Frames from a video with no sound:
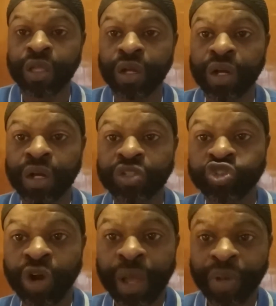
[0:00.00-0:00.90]
uh,
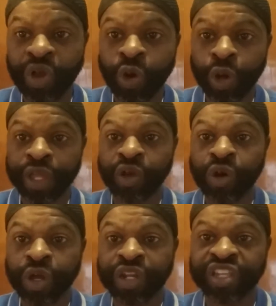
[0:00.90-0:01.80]
drama going
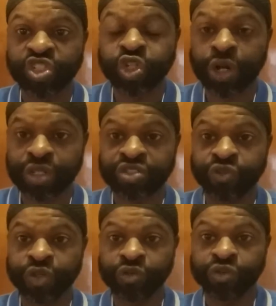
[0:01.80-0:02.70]
on in
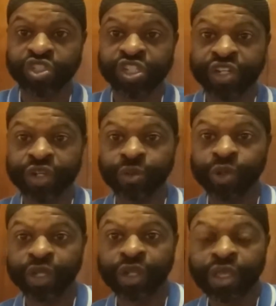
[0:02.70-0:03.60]
Charlottesville, Virginia,
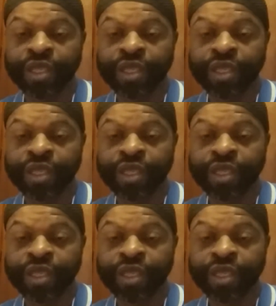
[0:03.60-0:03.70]
with